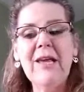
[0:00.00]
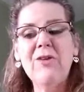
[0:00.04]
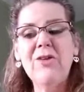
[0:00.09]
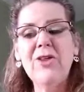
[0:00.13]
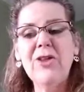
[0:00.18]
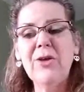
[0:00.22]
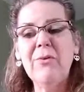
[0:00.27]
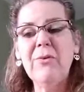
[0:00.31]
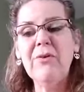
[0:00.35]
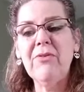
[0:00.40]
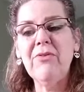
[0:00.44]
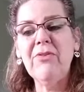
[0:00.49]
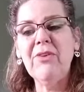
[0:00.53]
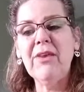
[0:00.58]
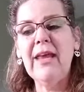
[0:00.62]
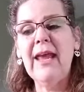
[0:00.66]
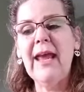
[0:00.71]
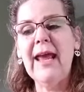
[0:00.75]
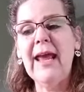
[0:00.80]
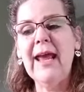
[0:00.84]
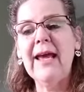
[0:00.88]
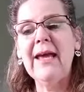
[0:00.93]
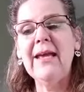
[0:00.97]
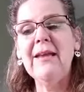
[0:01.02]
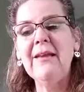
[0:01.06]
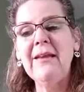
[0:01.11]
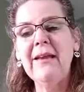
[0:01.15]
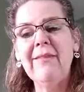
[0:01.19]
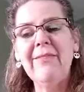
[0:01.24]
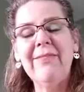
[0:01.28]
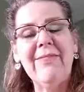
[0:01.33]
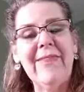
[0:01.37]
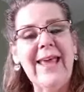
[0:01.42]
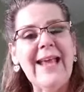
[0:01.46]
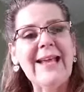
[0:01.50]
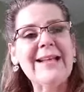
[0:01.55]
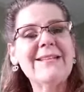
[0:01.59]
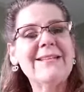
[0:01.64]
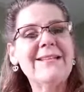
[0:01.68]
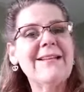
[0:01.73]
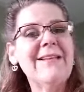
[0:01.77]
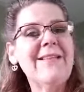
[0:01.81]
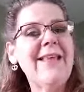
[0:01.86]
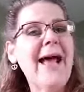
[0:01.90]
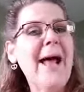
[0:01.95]
and she was scanned.
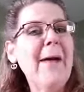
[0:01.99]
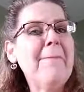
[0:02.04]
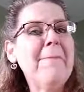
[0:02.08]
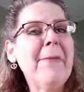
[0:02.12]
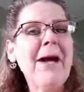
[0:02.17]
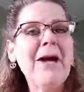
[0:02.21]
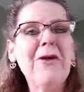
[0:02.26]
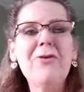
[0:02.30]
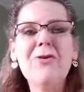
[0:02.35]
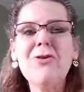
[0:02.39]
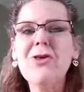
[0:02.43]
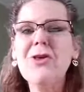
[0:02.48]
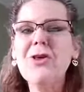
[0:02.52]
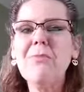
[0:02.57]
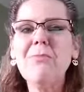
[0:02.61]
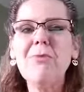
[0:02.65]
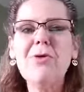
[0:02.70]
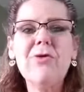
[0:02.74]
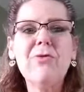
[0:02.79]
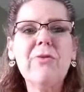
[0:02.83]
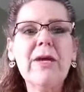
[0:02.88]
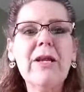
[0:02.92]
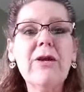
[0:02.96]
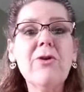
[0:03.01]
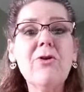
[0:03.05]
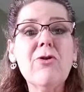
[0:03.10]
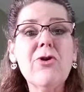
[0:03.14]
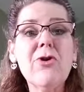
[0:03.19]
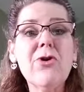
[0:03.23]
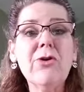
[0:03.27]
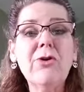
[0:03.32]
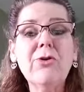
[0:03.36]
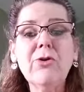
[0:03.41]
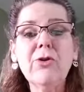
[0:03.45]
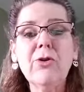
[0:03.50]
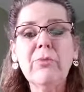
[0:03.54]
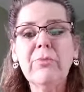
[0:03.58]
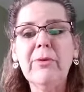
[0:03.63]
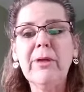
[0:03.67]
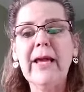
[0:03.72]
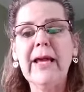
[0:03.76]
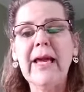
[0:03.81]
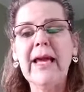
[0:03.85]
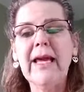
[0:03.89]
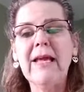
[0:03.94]
Thanks to that microchip between her shoulder
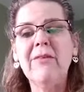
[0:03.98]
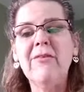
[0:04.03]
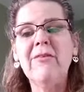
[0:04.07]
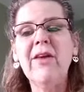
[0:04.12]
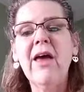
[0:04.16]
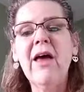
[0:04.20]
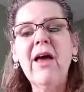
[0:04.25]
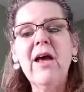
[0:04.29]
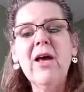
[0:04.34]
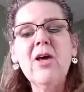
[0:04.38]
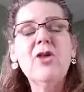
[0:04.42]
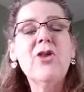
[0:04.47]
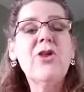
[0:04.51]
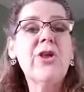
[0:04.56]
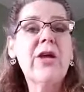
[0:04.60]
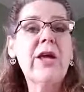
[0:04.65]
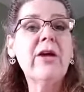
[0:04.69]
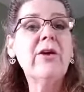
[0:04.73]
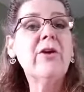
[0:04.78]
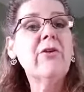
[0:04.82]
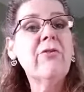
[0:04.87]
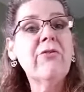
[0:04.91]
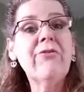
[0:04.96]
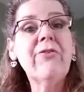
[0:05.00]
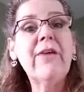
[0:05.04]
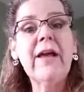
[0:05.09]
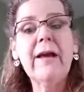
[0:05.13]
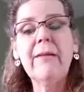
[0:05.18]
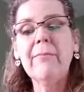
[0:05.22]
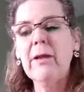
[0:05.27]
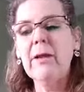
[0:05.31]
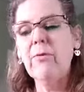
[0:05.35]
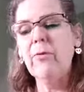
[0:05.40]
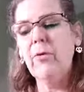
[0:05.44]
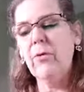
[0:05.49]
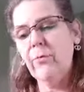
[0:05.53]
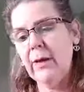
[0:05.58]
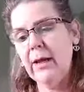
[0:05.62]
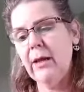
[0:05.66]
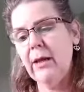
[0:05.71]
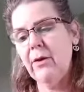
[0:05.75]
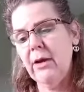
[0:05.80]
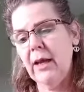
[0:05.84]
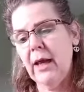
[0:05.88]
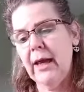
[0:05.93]
blades, she and her family were
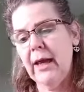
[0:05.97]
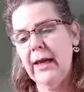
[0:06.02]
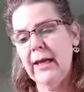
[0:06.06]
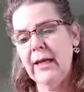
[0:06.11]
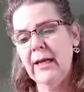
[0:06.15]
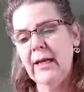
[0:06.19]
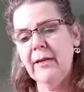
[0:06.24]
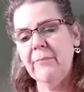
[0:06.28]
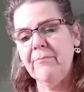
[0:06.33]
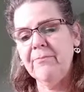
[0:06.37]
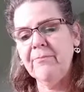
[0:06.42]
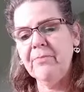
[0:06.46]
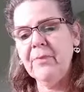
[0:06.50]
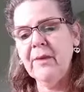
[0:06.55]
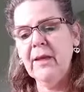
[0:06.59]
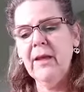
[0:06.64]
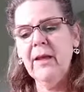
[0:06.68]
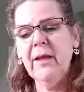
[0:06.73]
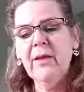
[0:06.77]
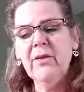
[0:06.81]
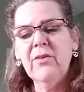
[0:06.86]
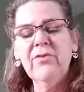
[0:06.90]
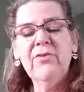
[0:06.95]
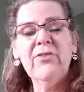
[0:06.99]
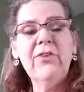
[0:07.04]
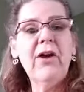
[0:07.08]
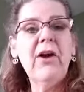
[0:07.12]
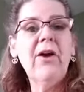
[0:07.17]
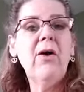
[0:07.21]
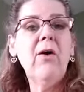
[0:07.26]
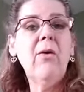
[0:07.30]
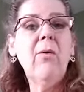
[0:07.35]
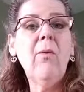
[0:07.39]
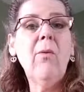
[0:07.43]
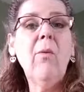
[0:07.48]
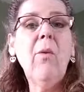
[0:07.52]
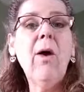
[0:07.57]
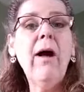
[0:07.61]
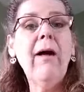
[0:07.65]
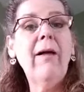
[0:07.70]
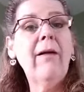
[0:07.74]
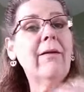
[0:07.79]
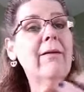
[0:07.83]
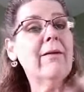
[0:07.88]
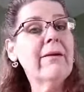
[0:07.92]
reunited. So
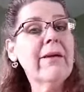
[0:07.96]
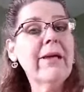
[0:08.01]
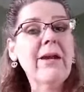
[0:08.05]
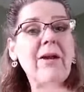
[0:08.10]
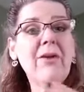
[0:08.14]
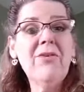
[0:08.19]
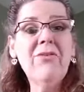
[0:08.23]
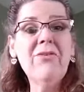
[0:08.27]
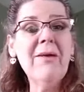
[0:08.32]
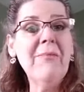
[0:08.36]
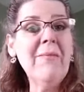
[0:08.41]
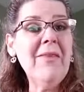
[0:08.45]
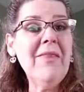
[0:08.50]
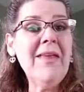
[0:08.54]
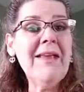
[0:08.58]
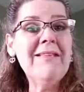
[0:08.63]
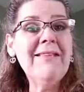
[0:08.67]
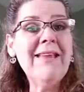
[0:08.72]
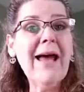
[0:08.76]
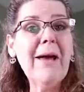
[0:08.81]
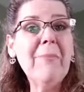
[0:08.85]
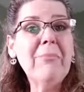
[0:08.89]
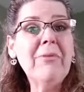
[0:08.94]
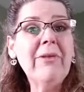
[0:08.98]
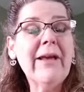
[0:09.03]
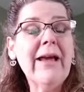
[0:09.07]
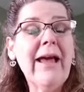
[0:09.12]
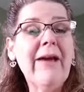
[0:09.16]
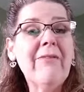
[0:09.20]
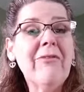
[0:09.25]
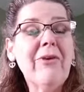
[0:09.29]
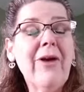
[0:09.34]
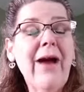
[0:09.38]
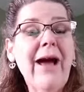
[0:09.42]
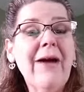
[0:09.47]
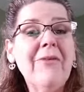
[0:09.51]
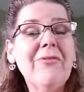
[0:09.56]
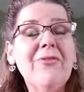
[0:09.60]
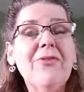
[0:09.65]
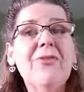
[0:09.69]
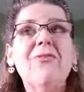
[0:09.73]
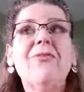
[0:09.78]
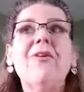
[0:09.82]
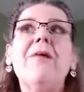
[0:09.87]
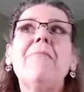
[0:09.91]
while, some of these happily ever
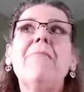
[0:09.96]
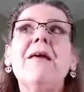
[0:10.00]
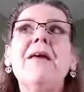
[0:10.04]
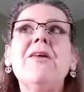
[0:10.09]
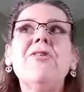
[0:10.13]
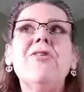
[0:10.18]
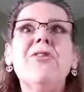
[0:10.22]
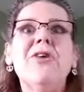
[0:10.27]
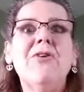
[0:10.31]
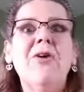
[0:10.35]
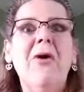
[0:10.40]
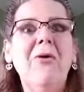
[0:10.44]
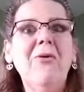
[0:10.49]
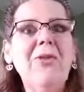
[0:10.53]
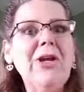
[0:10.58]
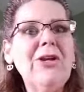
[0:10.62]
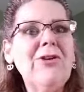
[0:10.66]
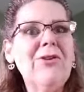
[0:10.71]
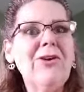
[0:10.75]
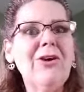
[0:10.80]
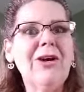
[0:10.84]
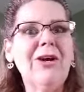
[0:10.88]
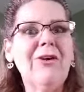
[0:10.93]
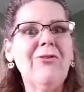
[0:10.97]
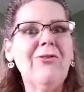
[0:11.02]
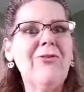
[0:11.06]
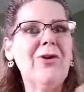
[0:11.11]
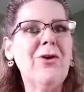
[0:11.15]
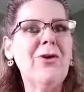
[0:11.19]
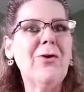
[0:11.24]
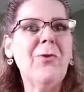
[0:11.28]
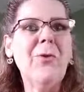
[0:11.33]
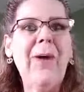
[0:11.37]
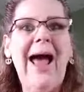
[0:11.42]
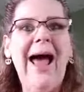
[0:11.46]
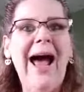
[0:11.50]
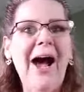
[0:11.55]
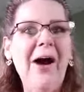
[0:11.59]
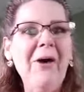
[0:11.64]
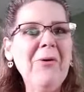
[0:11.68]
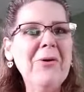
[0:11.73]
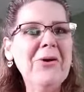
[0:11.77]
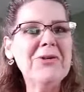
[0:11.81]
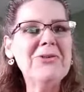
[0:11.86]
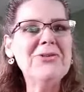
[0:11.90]
afters I mentioned only took a few
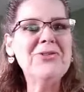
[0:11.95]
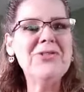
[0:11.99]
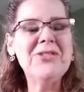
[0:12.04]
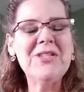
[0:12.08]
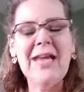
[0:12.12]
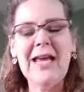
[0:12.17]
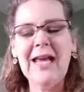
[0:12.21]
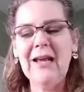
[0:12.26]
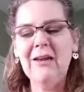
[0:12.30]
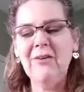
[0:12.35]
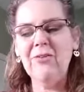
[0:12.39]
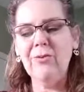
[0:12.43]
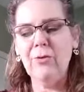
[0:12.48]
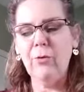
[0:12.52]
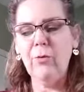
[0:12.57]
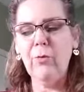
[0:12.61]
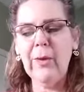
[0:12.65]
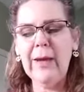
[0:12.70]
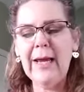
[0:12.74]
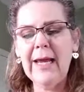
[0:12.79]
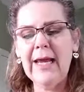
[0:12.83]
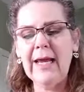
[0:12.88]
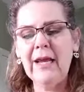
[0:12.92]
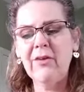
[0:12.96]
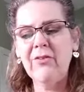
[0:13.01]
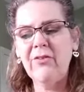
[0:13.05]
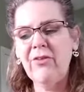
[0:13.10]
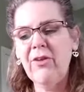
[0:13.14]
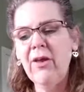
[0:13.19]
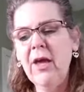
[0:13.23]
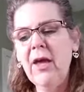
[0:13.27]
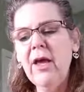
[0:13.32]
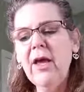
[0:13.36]
hours, days, or weeks,